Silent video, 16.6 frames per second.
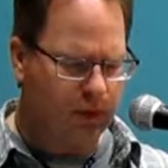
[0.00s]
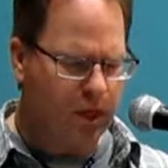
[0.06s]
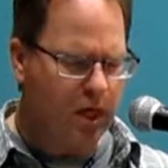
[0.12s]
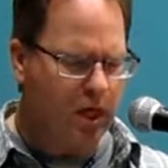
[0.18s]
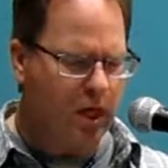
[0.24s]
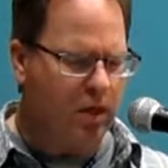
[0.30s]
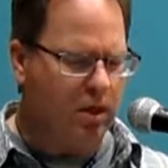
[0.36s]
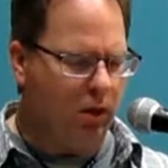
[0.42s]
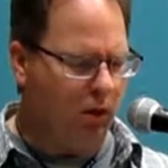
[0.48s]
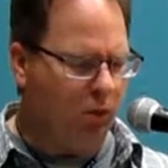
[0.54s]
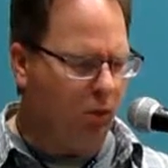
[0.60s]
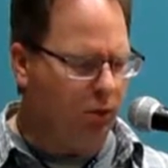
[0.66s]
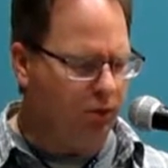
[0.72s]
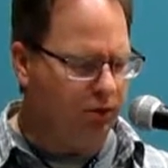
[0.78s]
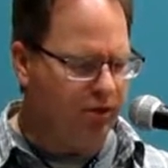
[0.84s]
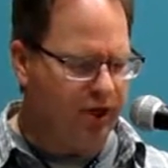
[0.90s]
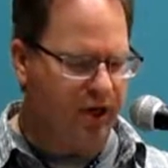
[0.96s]
An
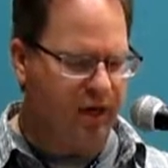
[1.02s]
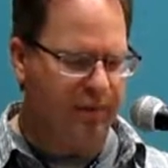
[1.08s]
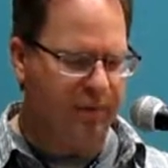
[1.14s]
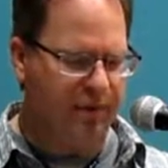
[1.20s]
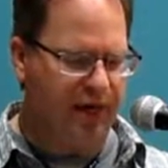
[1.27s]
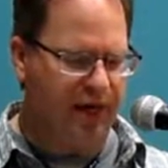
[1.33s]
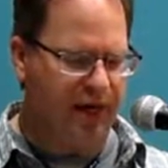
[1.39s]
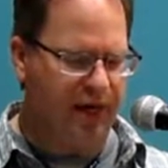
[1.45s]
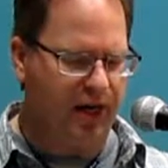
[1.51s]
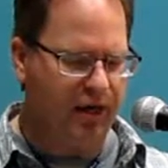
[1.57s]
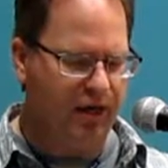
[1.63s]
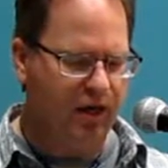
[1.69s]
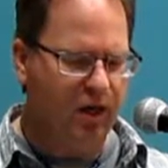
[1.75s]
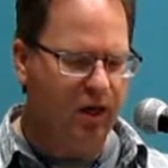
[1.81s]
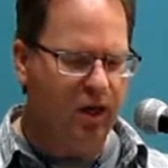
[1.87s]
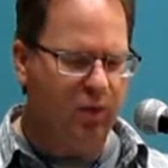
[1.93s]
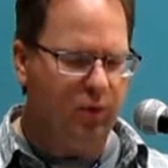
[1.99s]
old
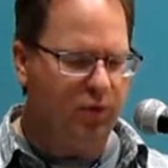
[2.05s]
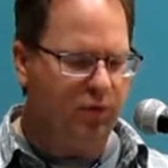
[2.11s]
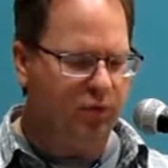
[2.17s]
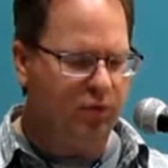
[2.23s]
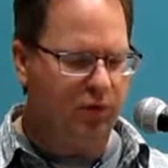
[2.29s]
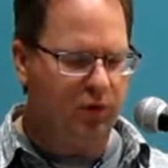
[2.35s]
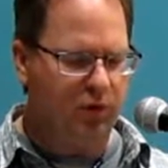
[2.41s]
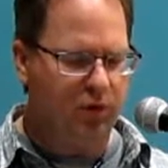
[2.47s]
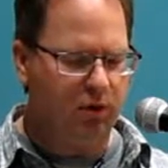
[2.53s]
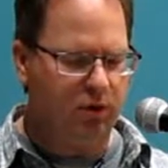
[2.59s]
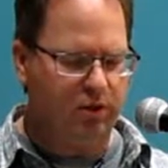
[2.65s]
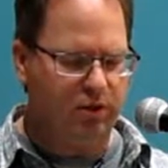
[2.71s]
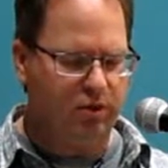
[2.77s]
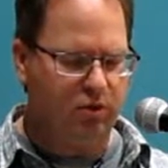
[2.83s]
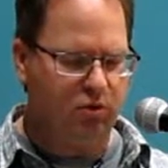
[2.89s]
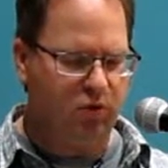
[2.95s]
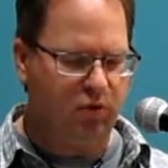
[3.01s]
tomcat with fur
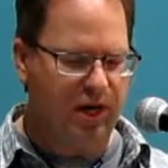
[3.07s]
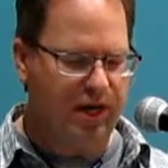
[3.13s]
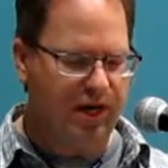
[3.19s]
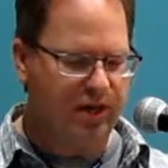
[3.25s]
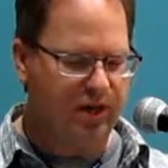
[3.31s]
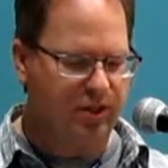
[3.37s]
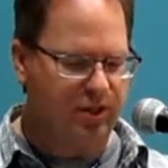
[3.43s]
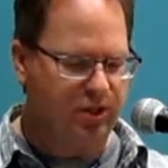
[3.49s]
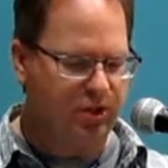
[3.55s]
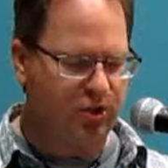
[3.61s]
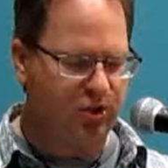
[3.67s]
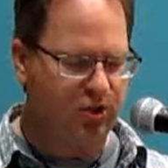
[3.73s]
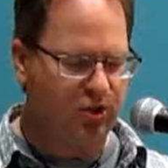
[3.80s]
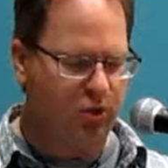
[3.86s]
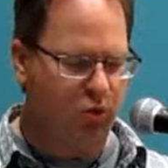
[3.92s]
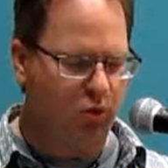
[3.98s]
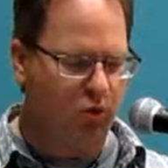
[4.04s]
as gray as a
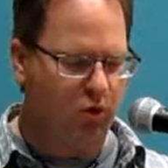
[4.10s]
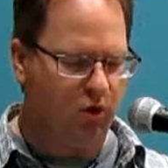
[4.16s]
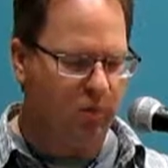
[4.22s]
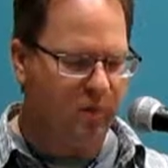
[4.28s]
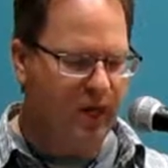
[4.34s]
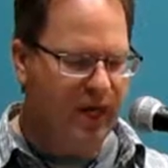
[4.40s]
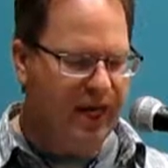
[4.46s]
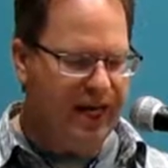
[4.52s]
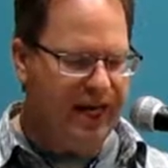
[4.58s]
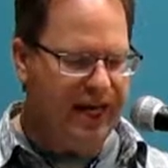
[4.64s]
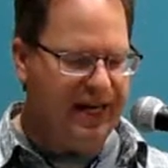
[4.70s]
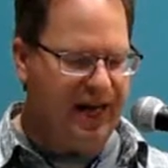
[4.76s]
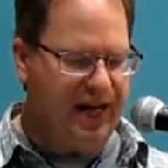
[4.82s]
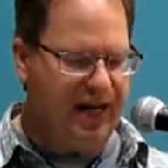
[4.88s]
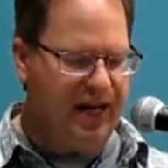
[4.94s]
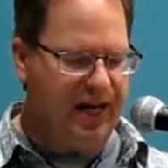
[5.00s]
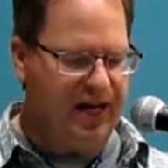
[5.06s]
storm and
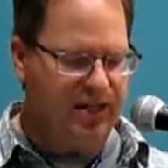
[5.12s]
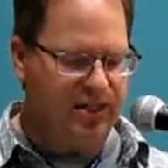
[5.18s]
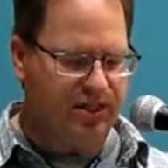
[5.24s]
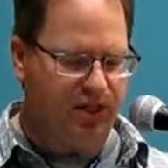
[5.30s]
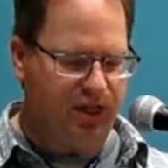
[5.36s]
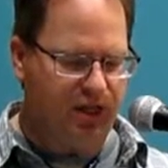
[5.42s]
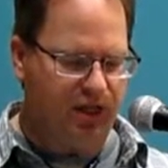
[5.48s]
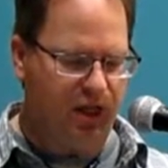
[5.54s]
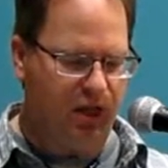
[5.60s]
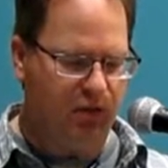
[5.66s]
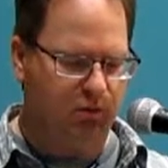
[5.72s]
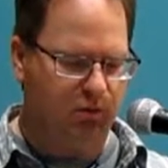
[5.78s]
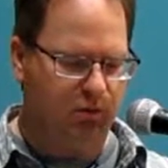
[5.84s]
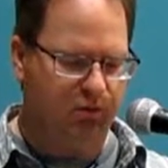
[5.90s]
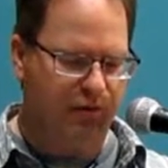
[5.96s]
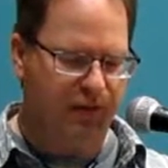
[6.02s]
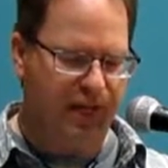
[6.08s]
eyes the color
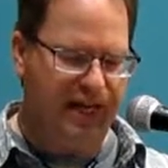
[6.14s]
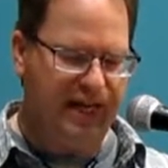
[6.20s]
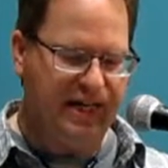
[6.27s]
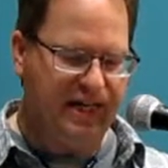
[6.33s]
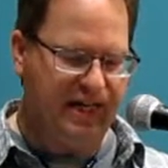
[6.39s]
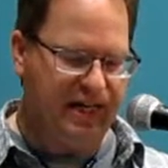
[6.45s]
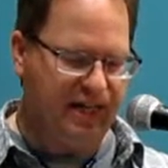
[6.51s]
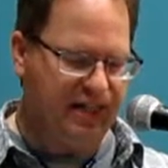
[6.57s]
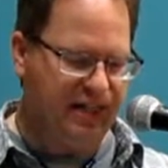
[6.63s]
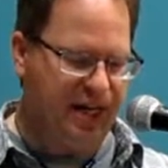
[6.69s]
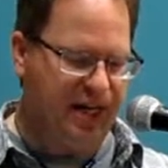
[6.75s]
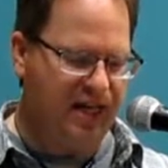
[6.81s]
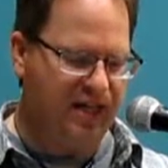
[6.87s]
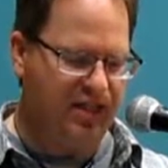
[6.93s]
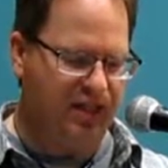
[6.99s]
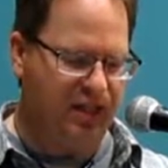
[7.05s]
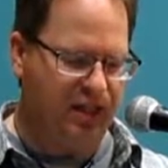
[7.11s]
of lightning
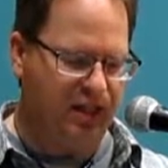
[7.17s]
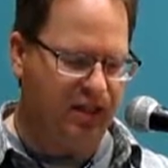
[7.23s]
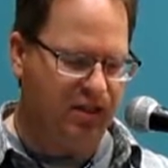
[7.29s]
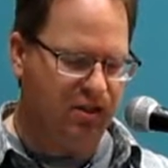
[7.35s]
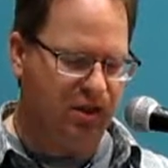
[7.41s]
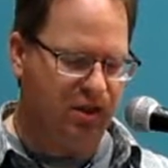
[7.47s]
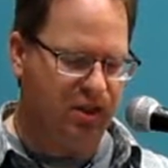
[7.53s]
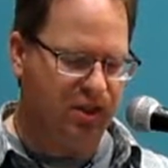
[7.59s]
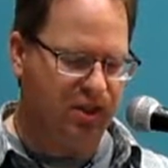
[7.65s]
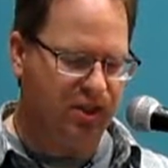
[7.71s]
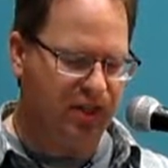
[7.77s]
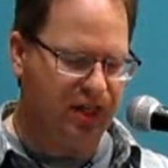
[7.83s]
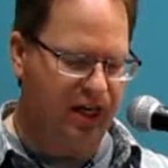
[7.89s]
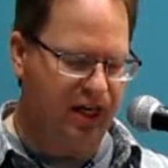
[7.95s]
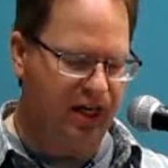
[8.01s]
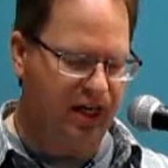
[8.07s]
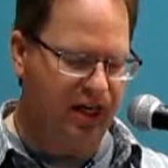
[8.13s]
dancing in dark
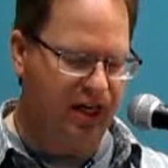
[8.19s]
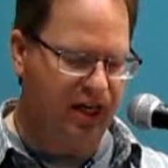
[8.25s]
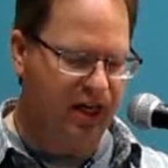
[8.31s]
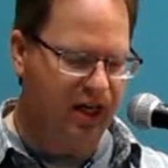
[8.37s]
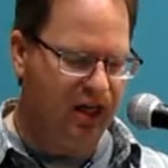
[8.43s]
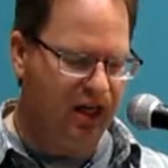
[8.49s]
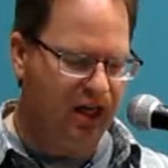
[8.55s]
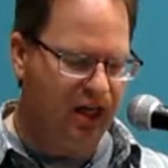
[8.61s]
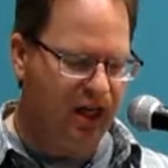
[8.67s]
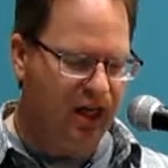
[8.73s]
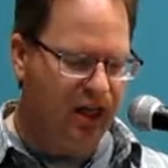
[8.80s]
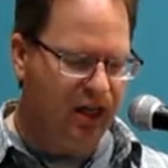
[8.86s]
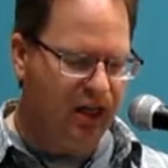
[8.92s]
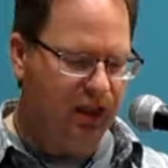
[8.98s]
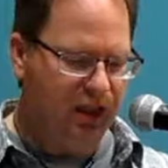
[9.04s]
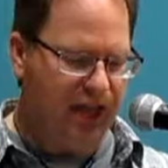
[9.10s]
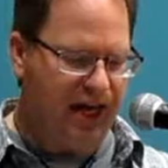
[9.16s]
sky,
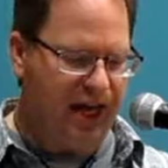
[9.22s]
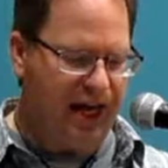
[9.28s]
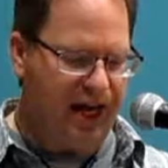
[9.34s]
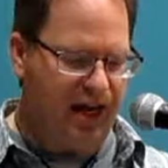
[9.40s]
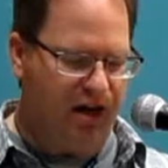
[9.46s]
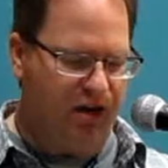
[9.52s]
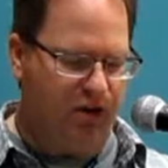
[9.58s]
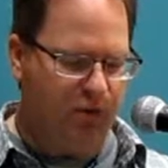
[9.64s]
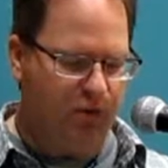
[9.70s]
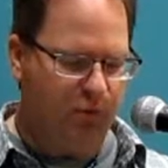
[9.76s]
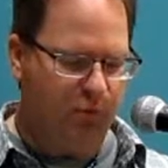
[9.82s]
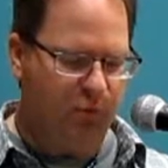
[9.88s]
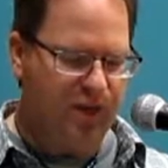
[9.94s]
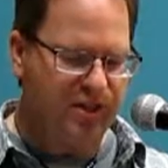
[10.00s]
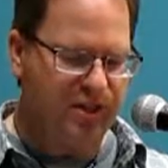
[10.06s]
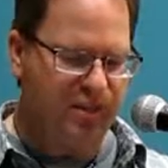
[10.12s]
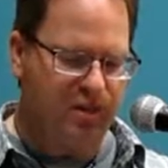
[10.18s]
let out a
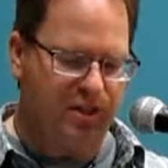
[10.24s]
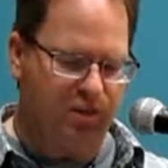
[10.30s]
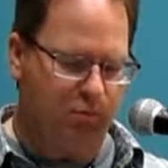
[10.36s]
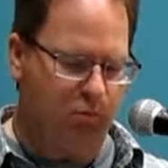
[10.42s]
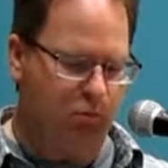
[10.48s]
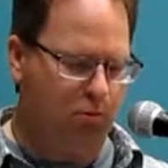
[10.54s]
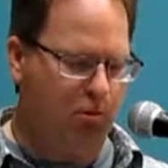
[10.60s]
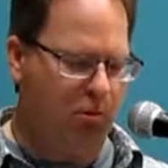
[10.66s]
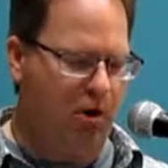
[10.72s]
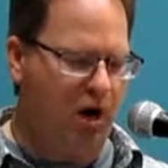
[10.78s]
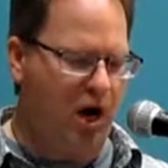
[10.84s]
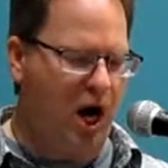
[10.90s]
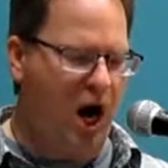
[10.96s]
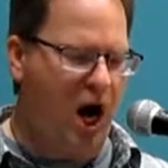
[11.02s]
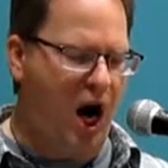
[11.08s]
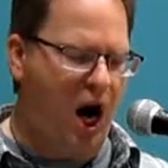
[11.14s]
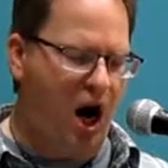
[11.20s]
resonant
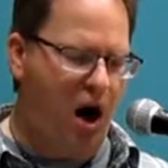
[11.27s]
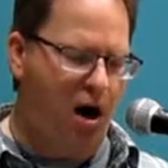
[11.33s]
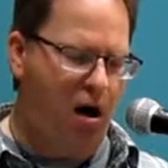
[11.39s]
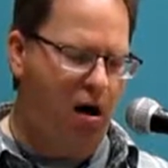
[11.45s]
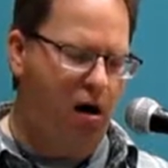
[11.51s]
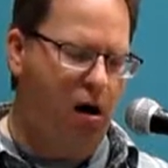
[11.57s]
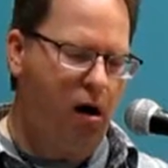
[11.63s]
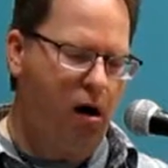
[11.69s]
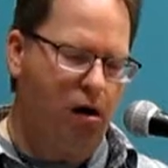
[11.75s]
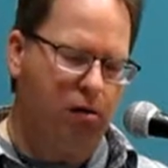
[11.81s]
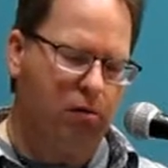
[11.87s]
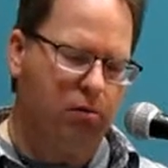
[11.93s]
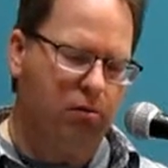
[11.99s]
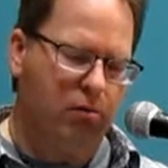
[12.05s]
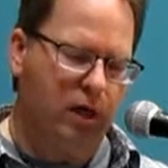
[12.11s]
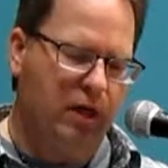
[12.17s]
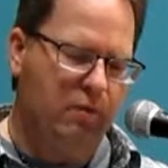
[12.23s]

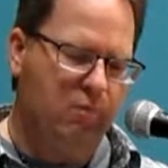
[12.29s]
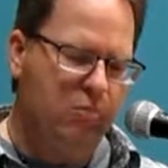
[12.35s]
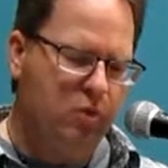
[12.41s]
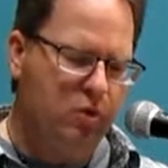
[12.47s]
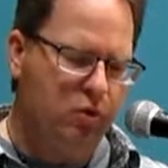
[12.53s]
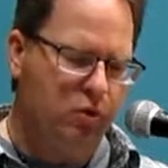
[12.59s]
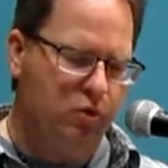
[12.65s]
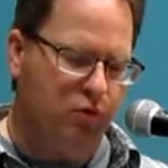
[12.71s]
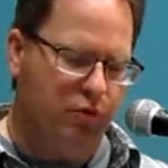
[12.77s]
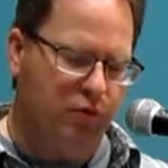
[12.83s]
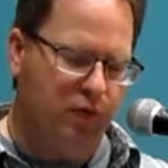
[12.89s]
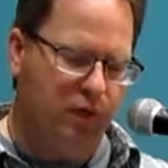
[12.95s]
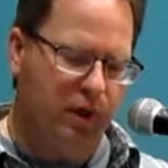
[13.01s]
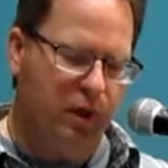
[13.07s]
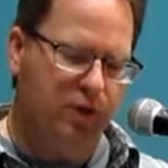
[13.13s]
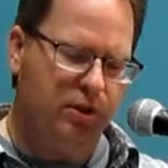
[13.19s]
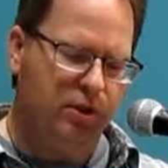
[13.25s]
roar and moved
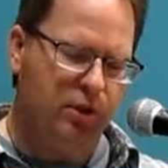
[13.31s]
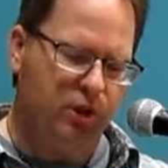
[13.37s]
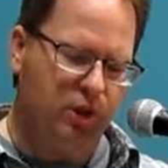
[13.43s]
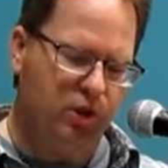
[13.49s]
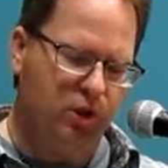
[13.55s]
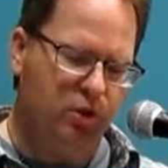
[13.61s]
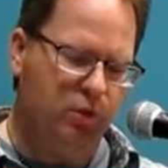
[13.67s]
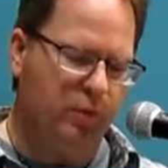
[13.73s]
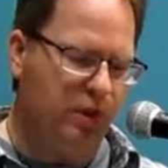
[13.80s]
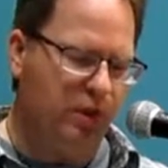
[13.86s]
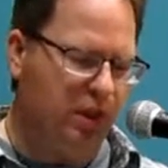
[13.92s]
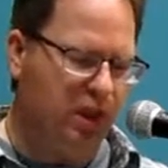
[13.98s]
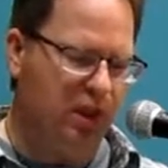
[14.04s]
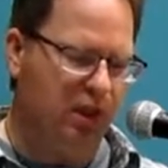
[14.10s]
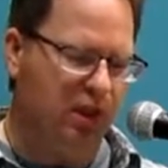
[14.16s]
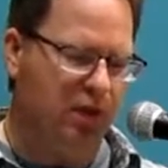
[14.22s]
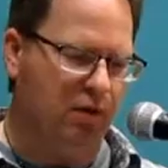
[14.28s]
to the human
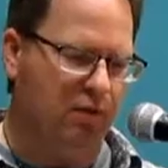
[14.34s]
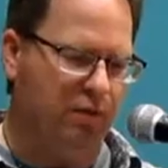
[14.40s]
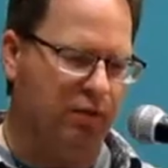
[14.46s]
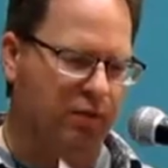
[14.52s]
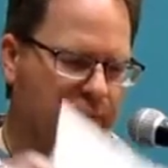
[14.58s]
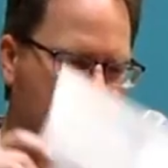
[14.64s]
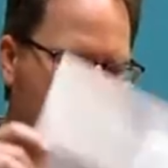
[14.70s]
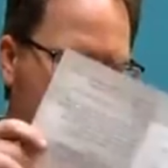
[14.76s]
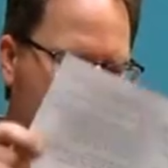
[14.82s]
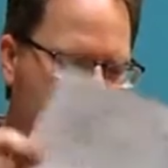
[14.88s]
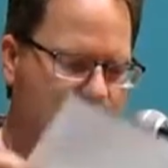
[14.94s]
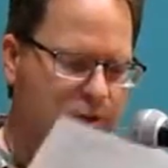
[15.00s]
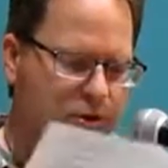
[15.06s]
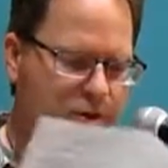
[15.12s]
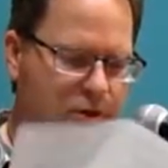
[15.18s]
he loved the most.